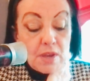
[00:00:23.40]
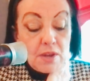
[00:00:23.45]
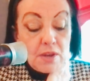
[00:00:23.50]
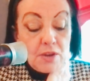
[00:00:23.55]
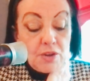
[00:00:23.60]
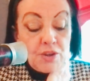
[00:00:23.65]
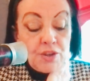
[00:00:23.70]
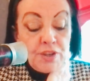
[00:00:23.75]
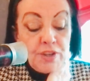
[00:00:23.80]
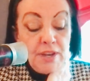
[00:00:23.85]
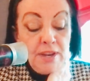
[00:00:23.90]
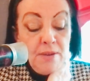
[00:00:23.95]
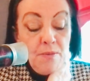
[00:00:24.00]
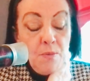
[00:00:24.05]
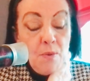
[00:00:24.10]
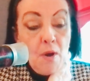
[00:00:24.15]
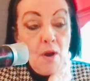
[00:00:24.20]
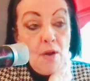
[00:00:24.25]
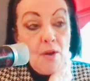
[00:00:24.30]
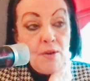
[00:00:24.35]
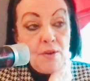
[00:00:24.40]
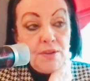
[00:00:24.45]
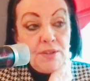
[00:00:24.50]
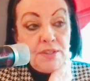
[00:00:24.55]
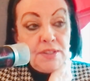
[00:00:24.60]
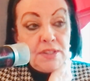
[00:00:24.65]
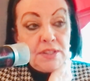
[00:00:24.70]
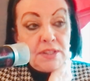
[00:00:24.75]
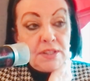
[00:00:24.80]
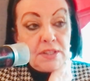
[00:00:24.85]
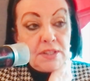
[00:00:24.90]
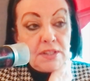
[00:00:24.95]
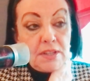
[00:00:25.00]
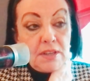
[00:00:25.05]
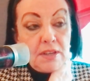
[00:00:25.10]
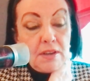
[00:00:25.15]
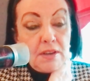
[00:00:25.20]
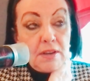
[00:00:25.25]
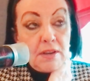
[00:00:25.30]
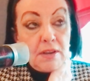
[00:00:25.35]
She was
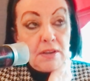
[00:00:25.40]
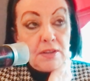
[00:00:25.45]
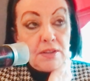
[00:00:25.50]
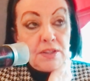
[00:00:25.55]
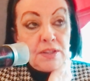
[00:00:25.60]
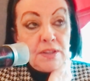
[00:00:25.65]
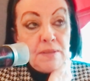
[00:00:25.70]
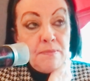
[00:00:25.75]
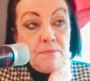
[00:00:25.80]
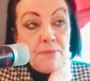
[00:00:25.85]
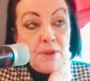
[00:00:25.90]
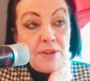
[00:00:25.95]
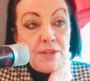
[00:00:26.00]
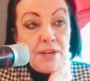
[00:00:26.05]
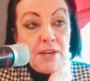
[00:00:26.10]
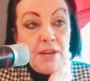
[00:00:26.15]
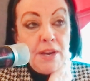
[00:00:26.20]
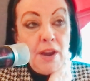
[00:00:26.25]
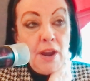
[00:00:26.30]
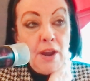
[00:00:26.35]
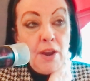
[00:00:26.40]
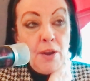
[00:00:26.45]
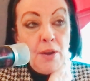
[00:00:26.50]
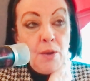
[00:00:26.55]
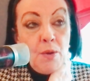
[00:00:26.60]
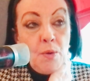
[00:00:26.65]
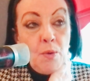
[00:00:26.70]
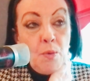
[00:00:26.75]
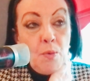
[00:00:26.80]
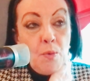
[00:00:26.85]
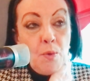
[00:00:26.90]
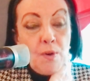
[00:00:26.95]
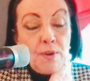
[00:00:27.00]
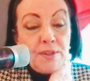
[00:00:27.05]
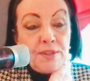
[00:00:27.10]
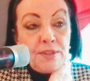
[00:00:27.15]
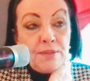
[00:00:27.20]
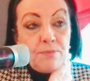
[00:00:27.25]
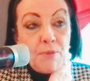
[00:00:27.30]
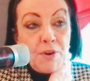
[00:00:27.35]
somebody who
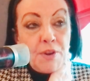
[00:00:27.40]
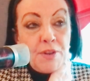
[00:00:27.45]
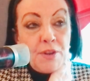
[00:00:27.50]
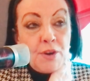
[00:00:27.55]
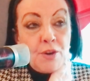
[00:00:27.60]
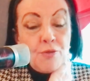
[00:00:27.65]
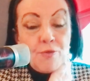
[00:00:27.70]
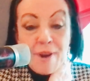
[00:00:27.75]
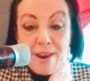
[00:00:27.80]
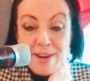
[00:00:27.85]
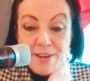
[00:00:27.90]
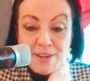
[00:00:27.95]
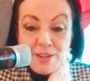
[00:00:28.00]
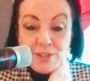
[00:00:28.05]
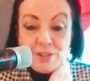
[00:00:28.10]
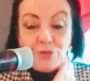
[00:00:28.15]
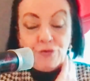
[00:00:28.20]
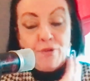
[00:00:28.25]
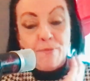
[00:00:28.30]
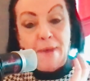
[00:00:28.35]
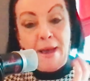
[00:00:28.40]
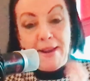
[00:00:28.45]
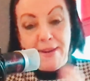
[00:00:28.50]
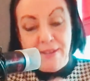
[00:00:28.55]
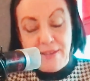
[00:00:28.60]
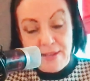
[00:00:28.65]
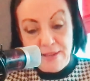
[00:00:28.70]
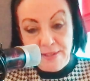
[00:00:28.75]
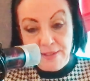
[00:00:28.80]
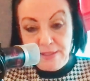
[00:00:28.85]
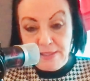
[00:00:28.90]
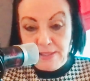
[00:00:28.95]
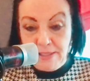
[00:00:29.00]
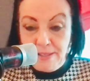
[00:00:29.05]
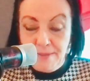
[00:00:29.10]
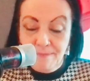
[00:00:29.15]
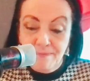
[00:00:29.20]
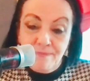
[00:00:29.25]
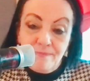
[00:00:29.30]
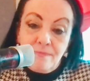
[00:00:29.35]
was one of the greatest reminders
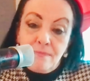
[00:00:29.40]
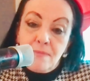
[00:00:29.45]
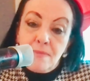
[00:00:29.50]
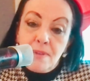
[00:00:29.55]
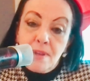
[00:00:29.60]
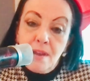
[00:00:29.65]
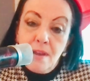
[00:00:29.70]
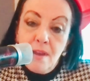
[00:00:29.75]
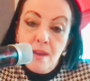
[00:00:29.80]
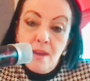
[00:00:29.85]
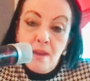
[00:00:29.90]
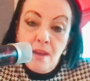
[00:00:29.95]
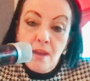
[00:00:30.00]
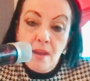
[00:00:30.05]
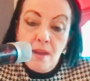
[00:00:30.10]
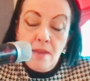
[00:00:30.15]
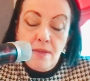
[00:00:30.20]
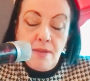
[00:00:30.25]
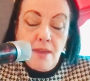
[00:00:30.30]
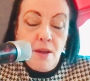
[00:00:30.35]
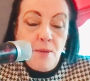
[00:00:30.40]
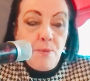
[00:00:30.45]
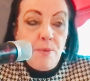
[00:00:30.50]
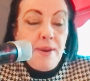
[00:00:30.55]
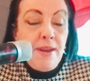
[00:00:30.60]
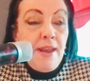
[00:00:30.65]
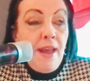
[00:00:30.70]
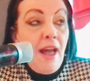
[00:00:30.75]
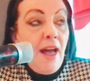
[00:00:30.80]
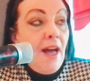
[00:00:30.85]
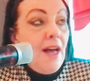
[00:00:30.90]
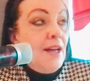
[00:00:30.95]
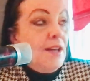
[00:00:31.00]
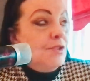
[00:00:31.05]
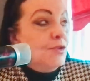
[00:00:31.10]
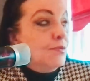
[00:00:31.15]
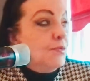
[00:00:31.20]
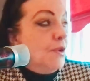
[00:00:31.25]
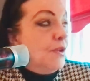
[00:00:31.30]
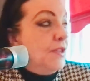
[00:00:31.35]
that we
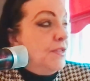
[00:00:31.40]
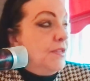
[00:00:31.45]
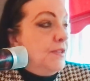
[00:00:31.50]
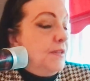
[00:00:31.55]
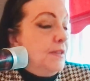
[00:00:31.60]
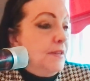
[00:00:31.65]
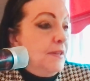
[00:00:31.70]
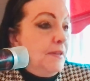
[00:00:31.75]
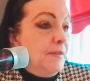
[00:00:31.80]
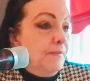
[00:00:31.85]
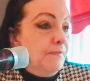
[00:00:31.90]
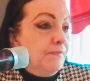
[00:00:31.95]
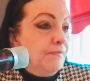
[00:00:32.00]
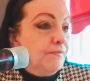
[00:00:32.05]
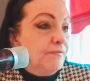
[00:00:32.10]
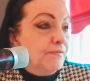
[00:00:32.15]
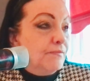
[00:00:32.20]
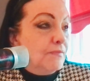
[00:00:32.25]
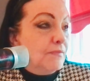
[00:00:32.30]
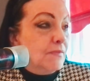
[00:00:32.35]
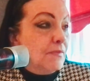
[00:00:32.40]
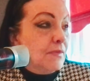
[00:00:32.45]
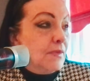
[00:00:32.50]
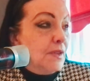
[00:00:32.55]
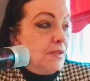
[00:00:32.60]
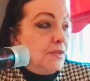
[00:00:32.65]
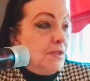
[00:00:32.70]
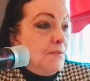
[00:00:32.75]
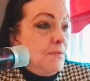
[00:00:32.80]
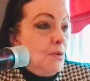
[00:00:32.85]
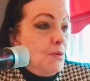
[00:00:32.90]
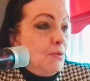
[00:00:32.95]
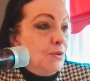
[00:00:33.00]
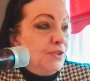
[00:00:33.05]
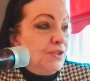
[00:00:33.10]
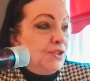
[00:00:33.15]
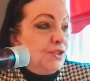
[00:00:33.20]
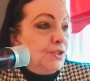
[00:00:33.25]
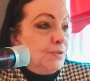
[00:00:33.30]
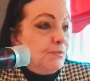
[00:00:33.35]
had one of the the
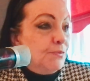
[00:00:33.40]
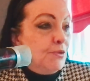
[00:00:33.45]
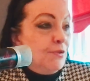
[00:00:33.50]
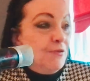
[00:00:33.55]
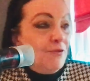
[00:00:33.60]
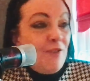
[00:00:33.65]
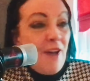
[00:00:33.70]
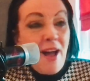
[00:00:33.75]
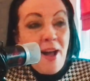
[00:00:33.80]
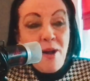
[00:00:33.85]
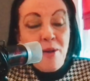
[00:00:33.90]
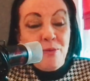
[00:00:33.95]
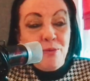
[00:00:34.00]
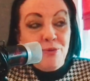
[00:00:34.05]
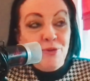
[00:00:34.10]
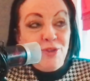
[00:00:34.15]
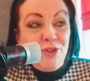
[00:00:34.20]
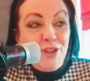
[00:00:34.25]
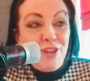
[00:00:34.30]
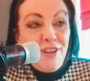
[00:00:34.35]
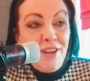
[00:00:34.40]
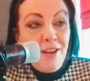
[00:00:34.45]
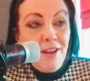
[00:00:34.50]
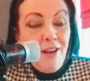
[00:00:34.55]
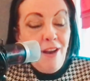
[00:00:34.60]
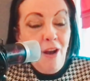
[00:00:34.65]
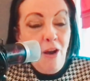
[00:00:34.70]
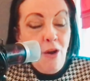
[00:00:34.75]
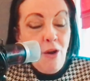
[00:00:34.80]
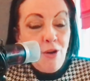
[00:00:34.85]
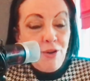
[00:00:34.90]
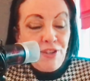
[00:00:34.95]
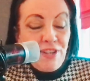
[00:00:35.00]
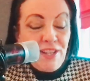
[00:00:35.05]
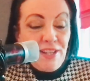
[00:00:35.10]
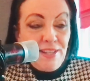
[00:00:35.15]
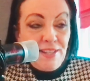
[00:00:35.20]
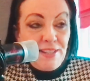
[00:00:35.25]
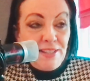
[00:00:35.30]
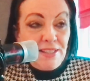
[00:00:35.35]
most profound
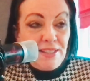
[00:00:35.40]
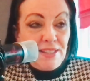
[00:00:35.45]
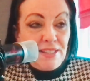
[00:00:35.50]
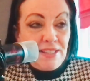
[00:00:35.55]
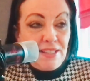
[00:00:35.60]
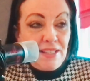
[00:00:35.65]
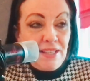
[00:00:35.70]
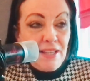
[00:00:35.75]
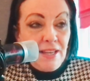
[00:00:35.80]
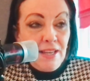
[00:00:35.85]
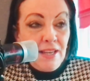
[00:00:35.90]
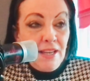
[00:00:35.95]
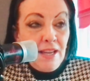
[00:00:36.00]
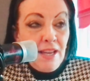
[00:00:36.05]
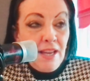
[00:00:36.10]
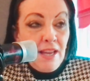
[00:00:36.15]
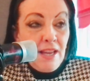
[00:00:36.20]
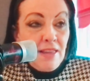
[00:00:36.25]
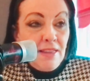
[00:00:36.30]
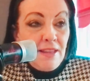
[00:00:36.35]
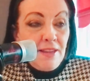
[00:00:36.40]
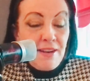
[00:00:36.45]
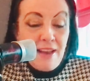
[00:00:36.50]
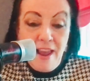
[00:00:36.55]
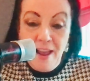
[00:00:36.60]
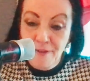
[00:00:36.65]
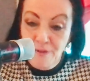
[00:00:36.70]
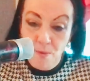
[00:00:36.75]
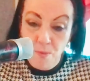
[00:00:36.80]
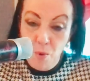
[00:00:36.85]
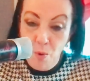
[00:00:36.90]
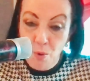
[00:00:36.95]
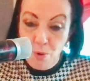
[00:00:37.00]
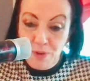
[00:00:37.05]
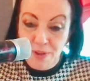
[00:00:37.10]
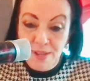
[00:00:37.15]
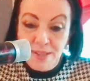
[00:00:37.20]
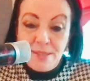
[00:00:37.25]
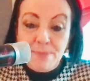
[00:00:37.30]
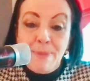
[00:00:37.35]
artists that ever walked
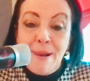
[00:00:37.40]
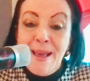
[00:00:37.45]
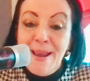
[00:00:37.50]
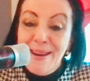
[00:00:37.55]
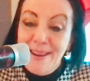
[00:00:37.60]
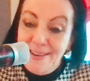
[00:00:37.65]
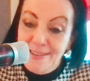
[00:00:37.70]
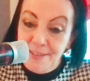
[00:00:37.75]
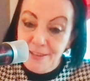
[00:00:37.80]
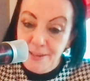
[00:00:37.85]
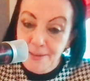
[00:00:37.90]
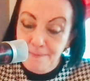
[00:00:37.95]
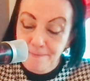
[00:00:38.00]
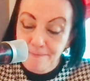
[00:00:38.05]
this planet.